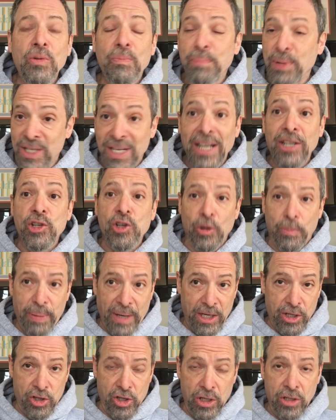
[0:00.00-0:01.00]
potential
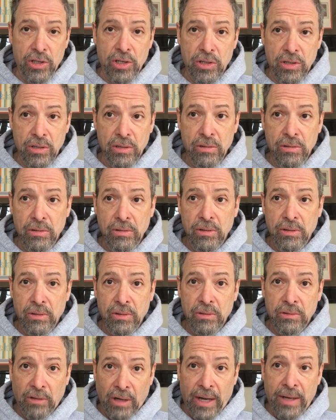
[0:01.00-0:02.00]
patients,
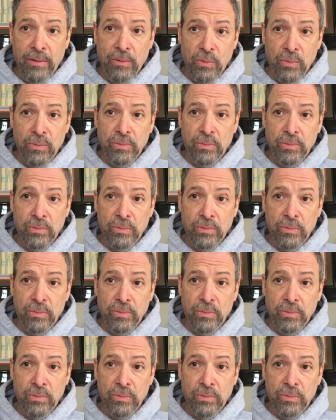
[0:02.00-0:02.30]
right?